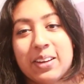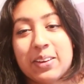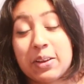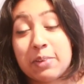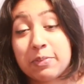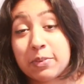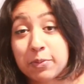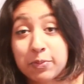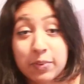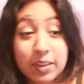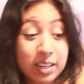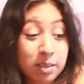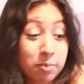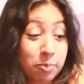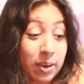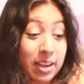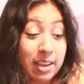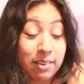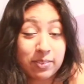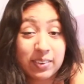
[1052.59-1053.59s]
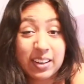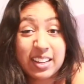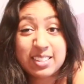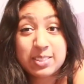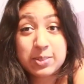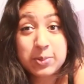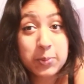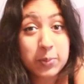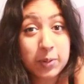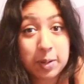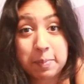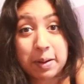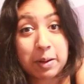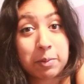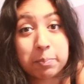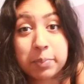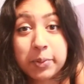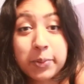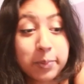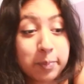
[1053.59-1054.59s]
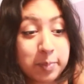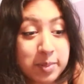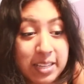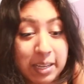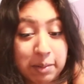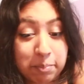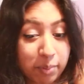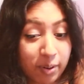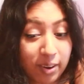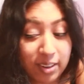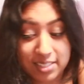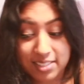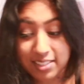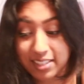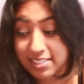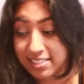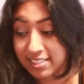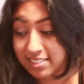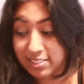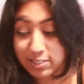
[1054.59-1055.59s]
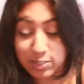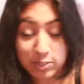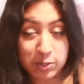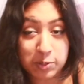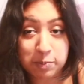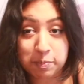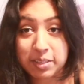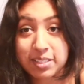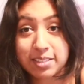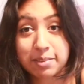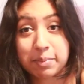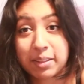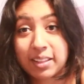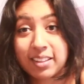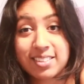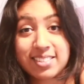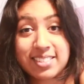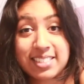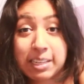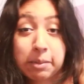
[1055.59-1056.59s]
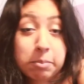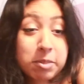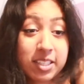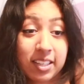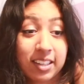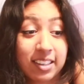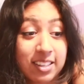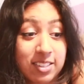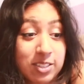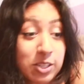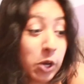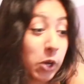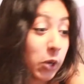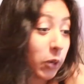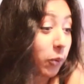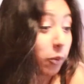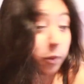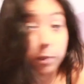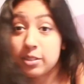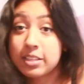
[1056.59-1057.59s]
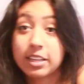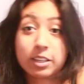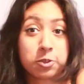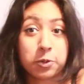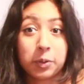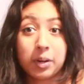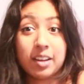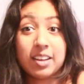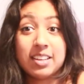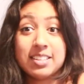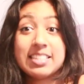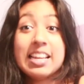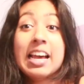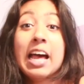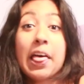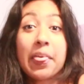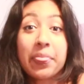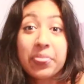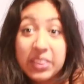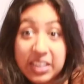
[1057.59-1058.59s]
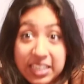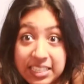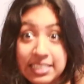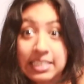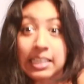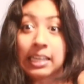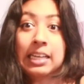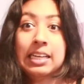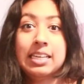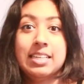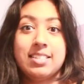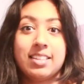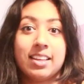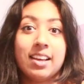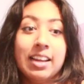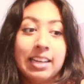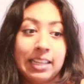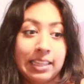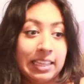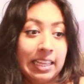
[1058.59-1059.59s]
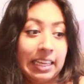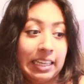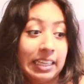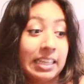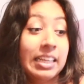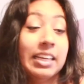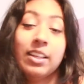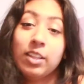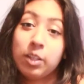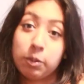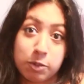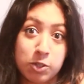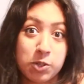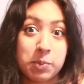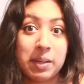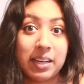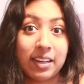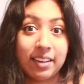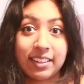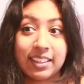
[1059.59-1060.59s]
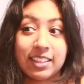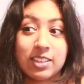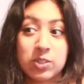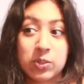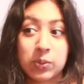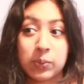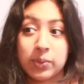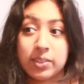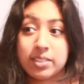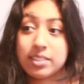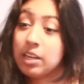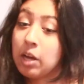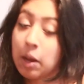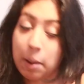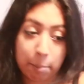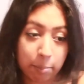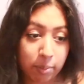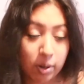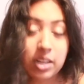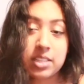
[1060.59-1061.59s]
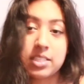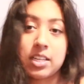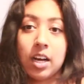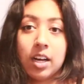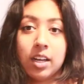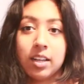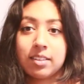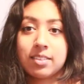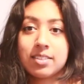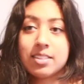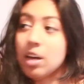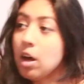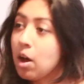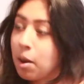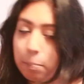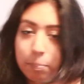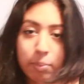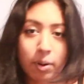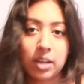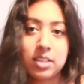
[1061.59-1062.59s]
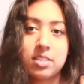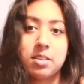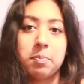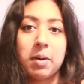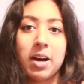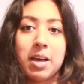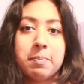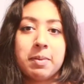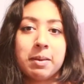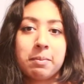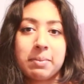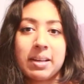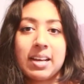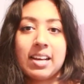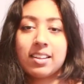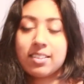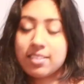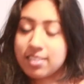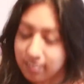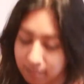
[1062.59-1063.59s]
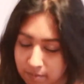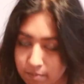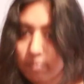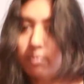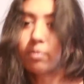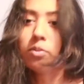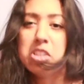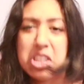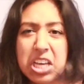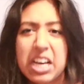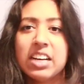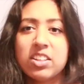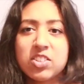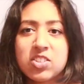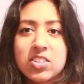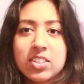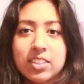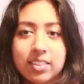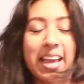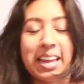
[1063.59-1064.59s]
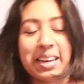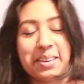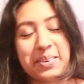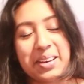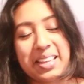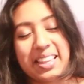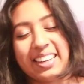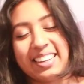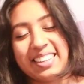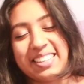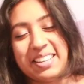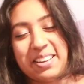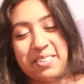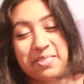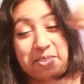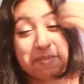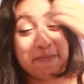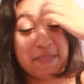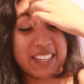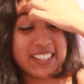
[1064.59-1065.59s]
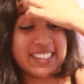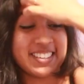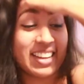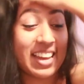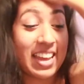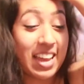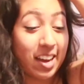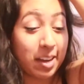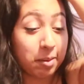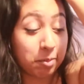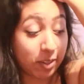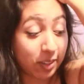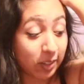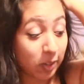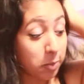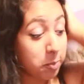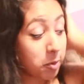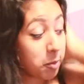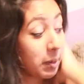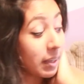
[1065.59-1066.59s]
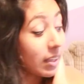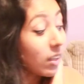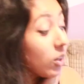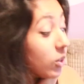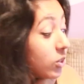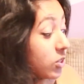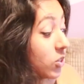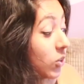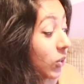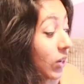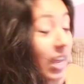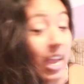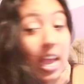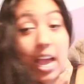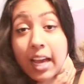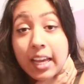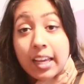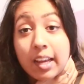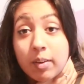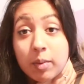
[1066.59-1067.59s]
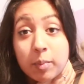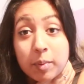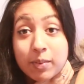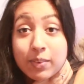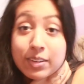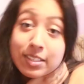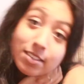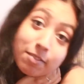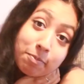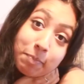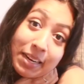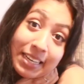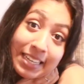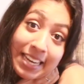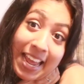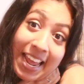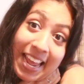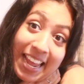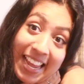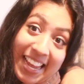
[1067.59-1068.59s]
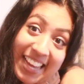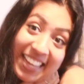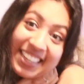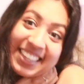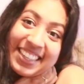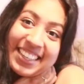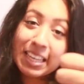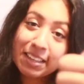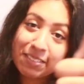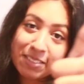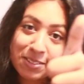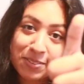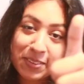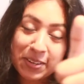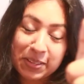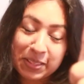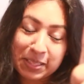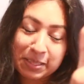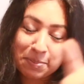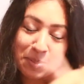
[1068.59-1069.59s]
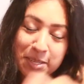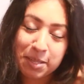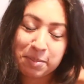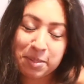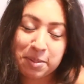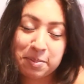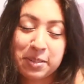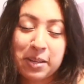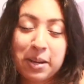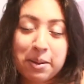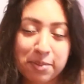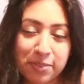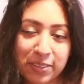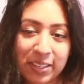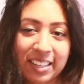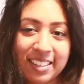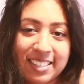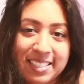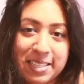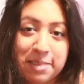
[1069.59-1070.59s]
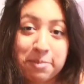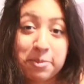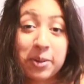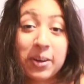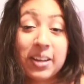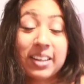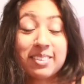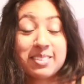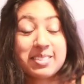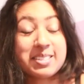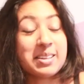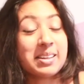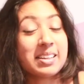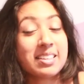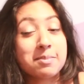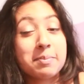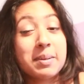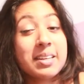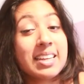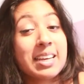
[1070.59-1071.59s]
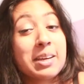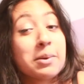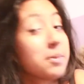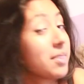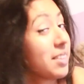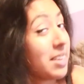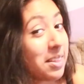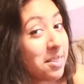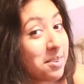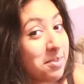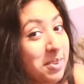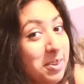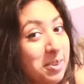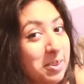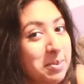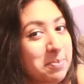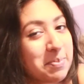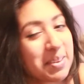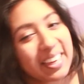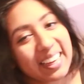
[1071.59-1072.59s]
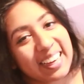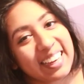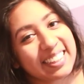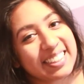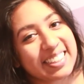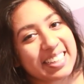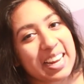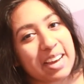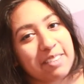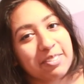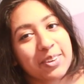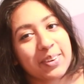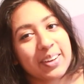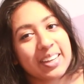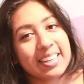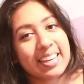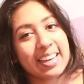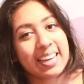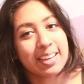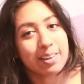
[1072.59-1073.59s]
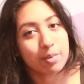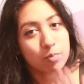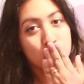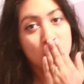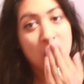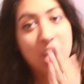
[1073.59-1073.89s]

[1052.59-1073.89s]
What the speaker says: If you're feeling brave, let's talk about boobs and bra sizes. It shouldn't be something that's stigmatized or sexualized. This is the kind of thing that we should be learning in schools. Bras are hugs. Bras are piping bags. Yes. Anyway, that is it from me today. I'm gonna go put my clothes on and carry on with the rest of my day. Give this video a thumbs up, subscribe if you'd like to see more, and I'll see you next Monday with another vlog. Be kind and have a great day.